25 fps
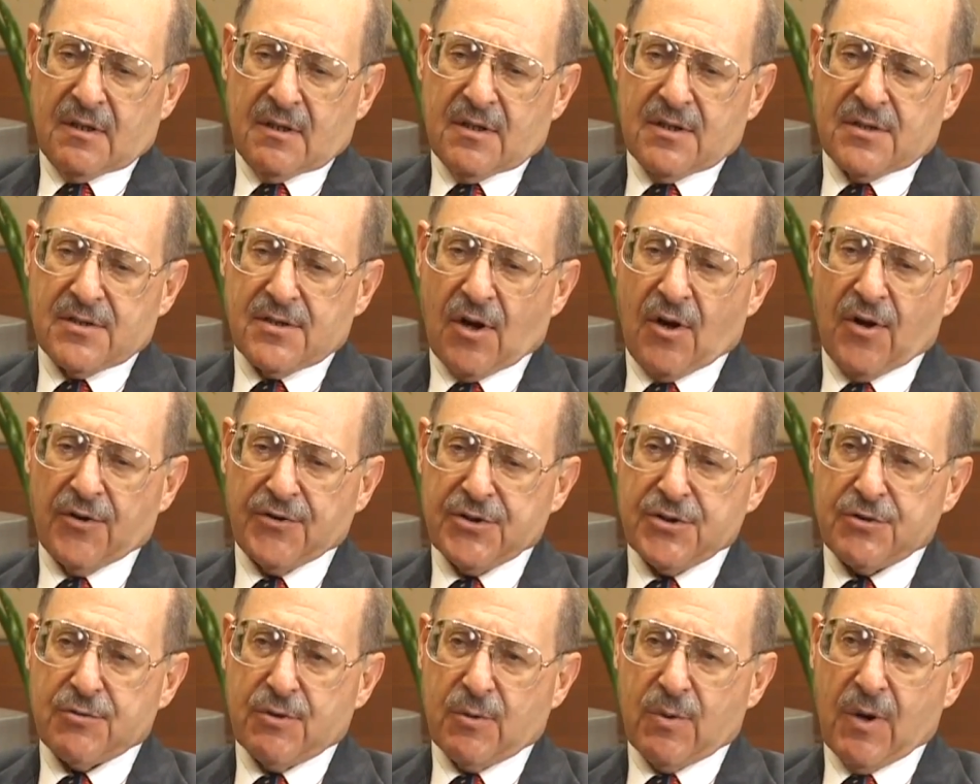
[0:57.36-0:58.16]
Salt
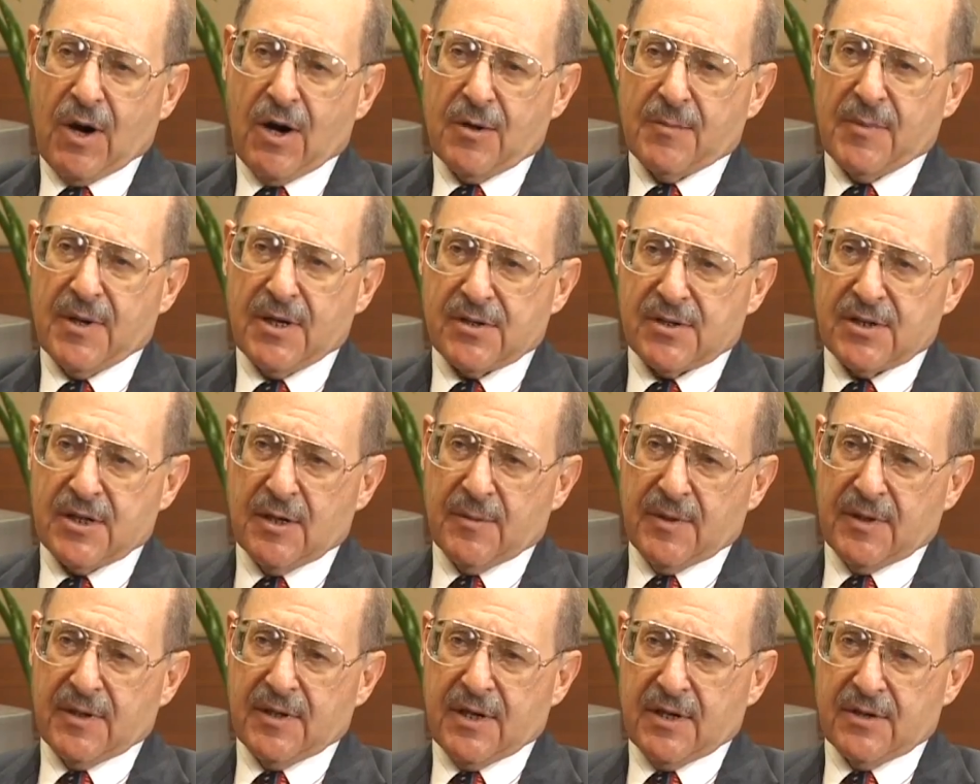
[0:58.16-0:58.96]
is required to make
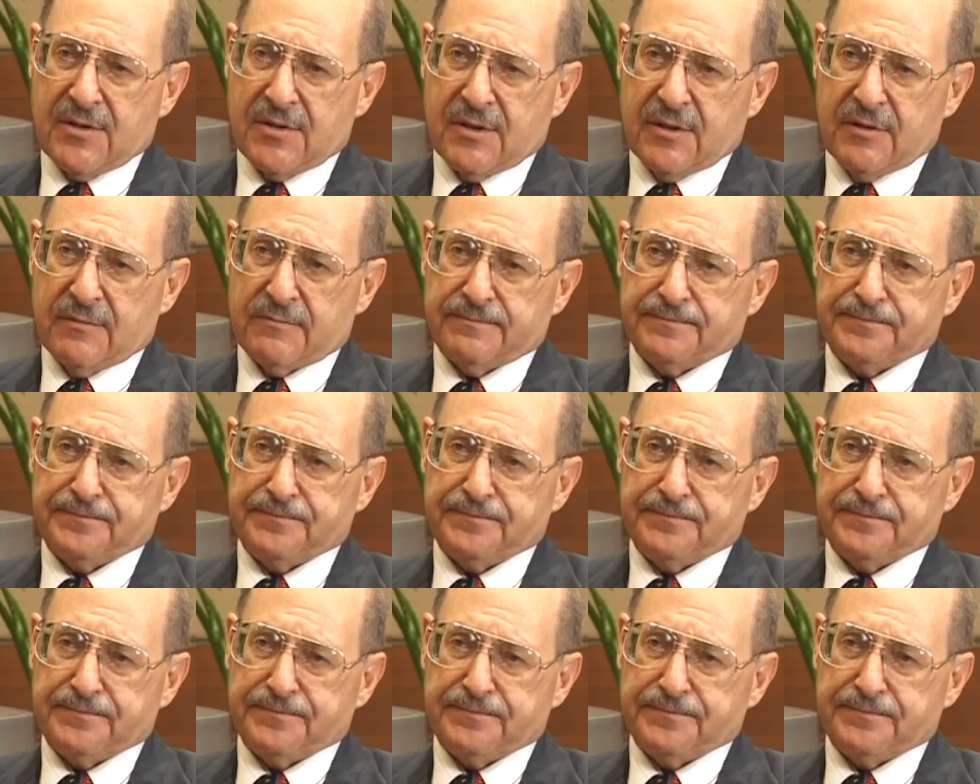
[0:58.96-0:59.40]
stomach acid.